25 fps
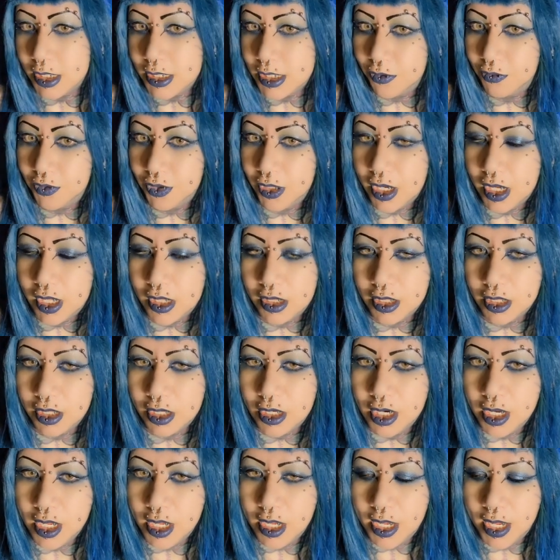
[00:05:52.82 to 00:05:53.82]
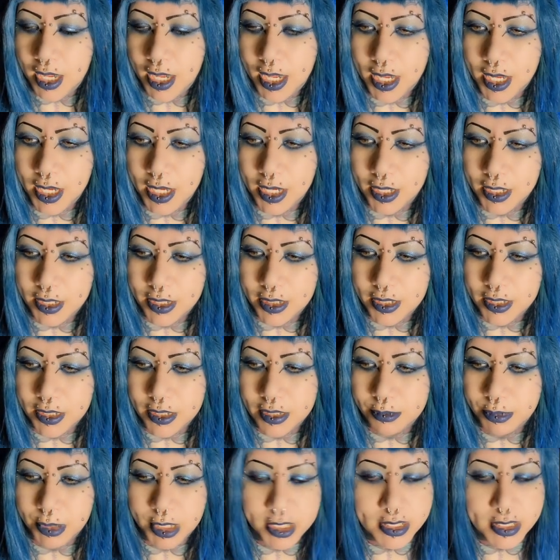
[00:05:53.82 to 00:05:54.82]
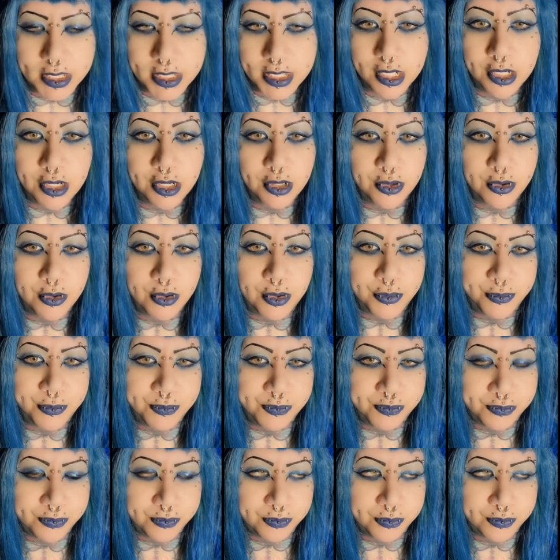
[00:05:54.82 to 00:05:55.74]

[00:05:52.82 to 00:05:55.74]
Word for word: a different color and because you know